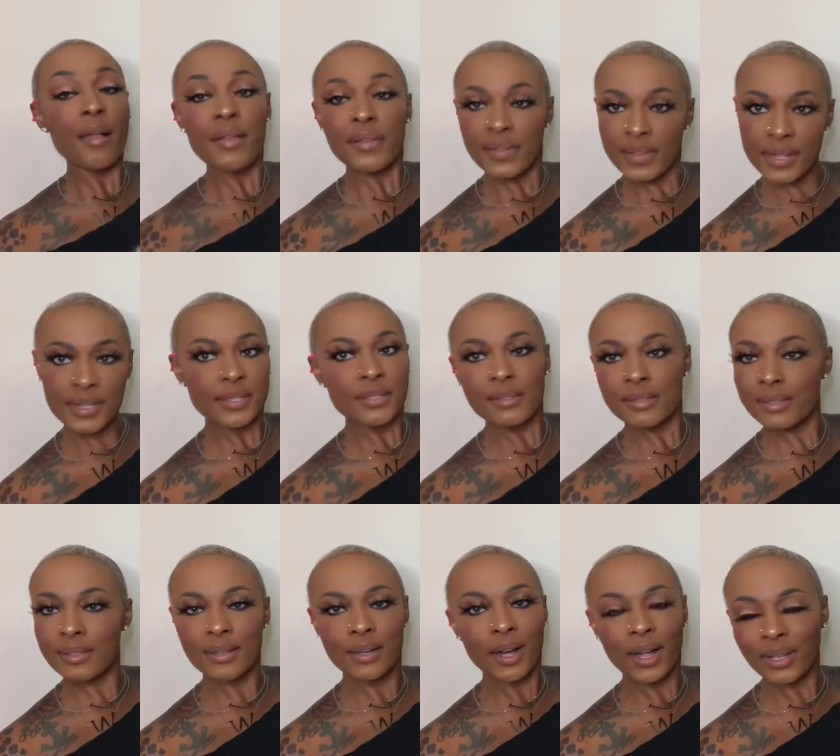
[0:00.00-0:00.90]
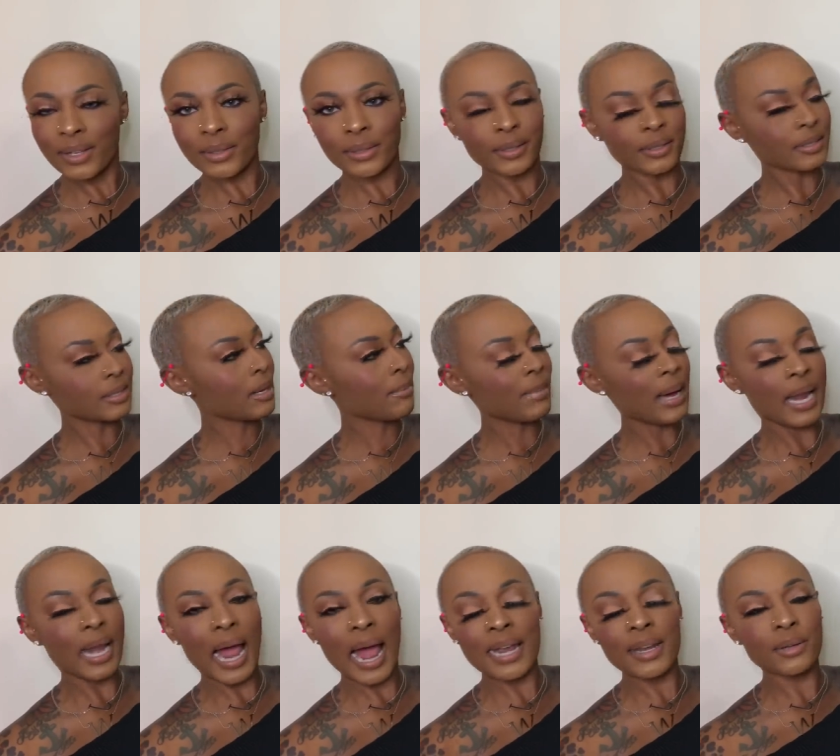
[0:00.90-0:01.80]
Yes, it's a color. Somebody,
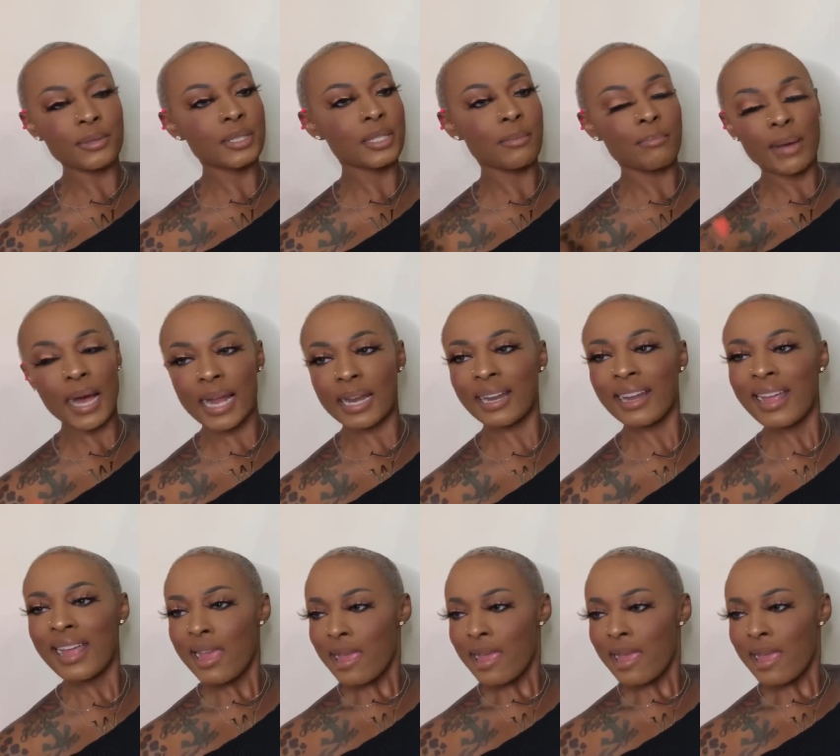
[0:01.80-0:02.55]
I know somebody,